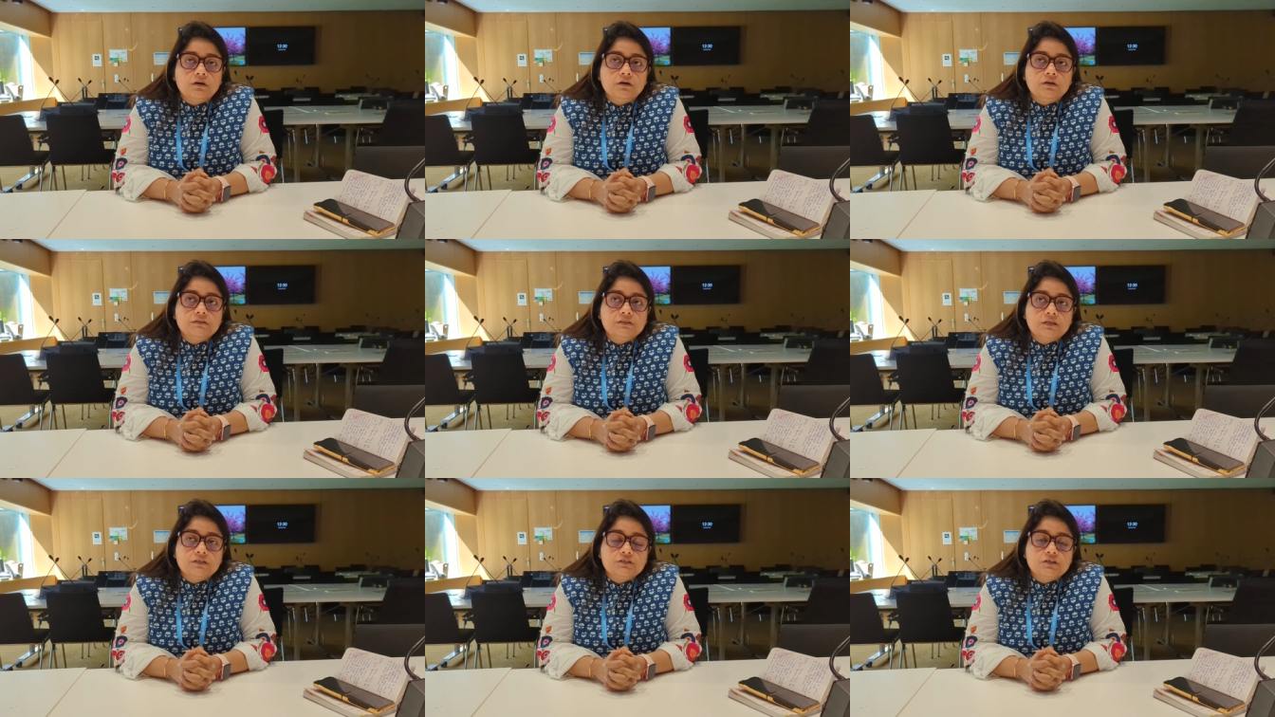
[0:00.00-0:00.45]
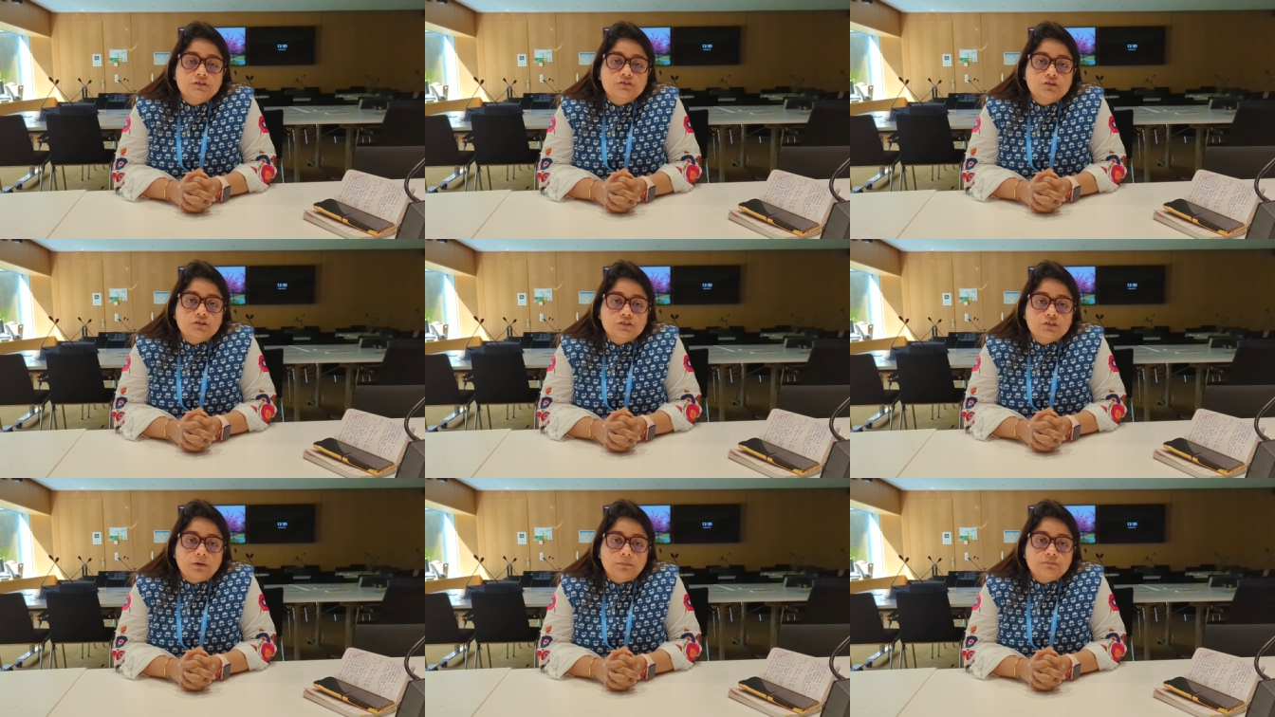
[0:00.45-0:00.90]
since its
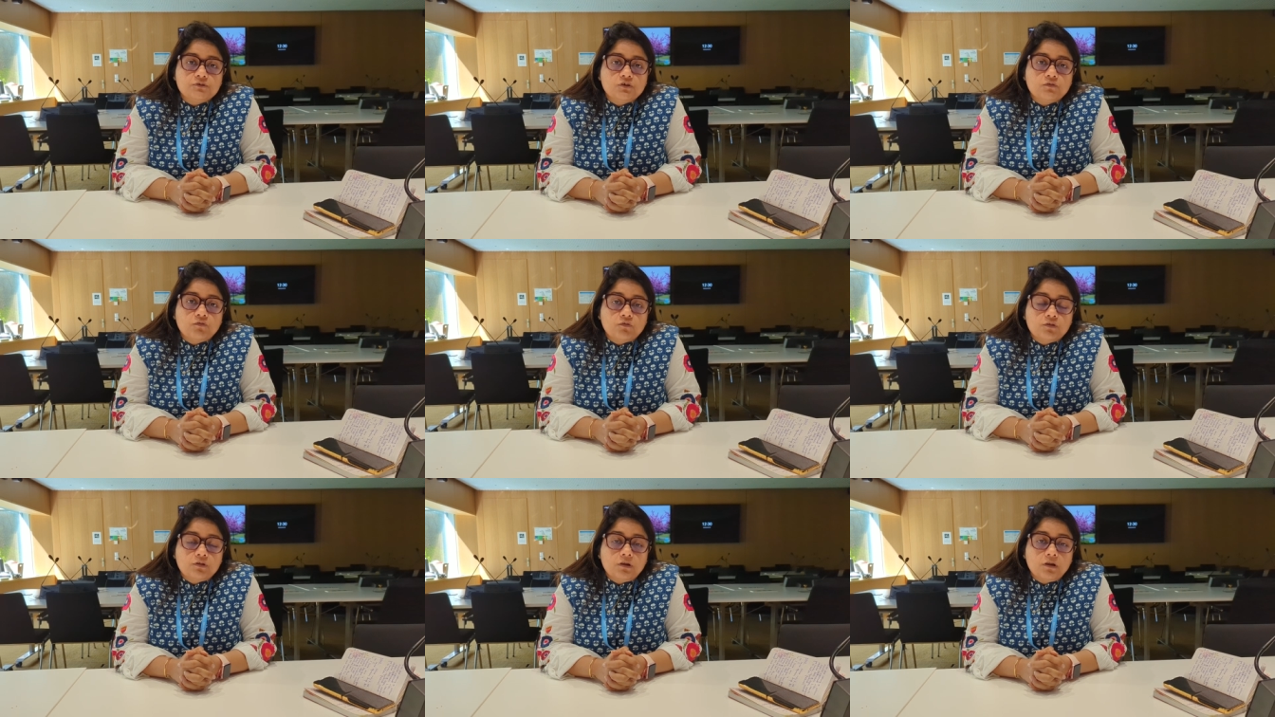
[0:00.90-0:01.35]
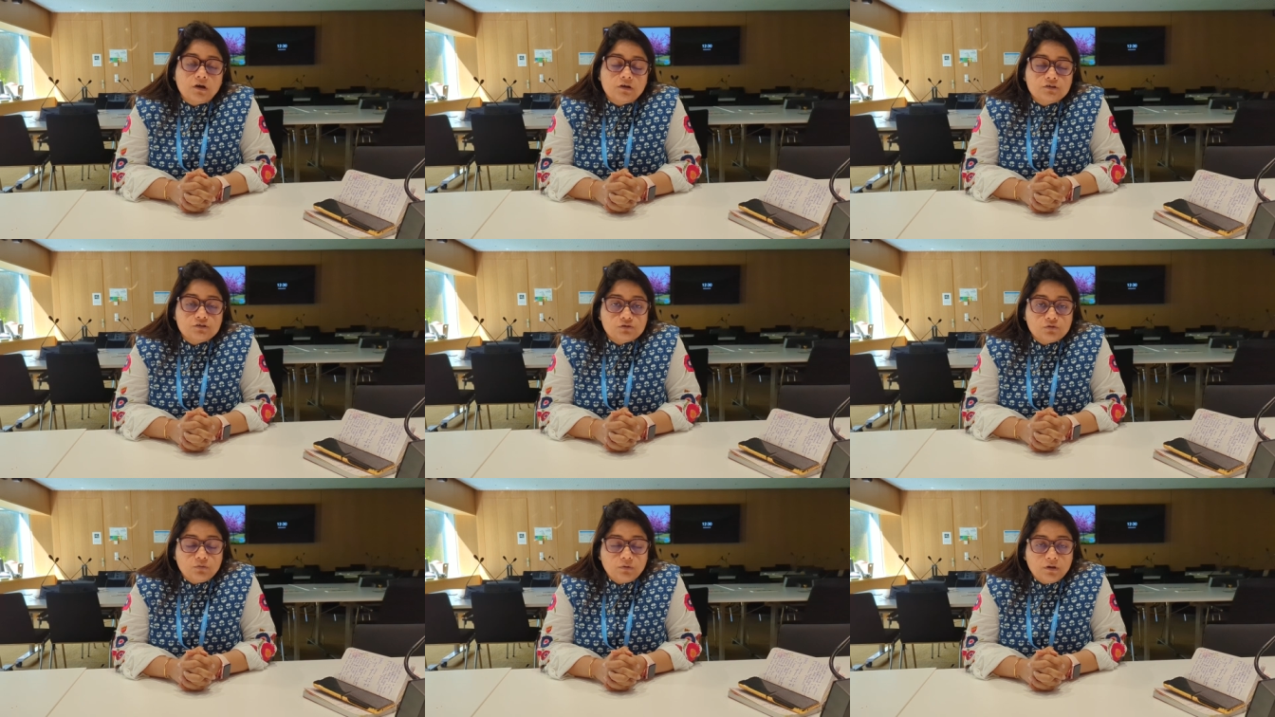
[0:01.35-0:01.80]
inception for the
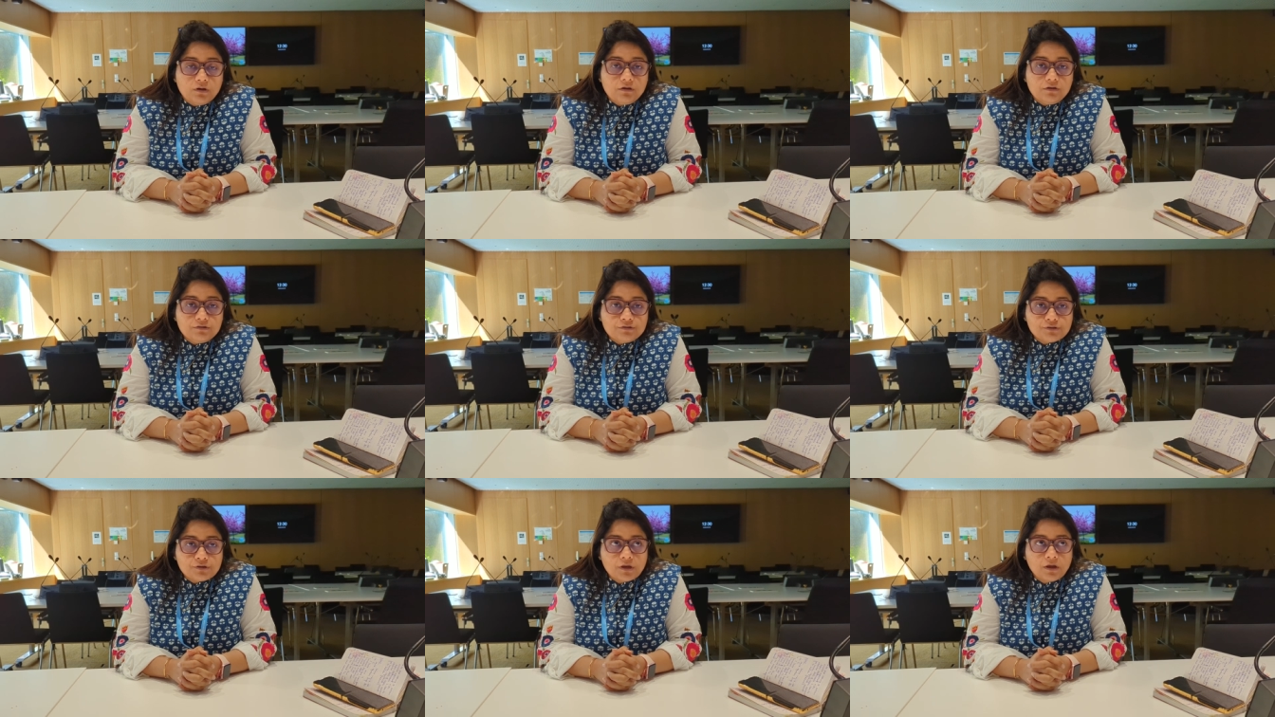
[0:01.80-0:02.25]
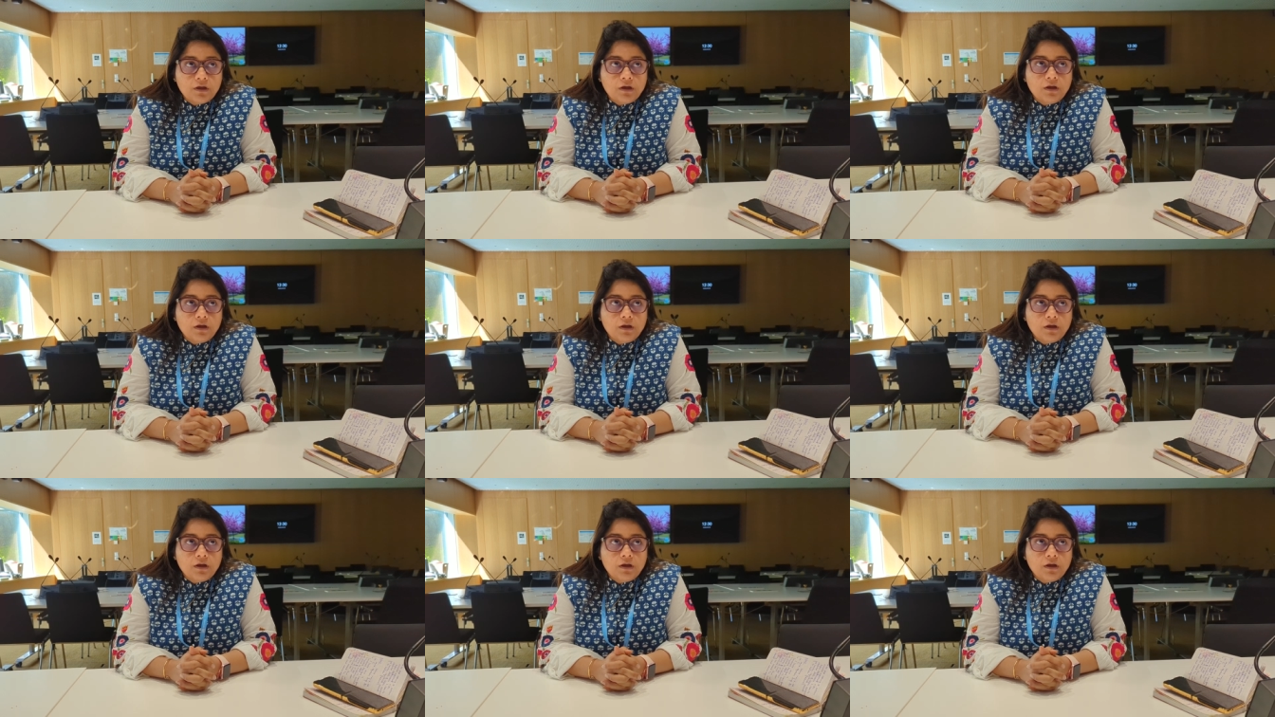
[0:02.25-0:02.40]
last two years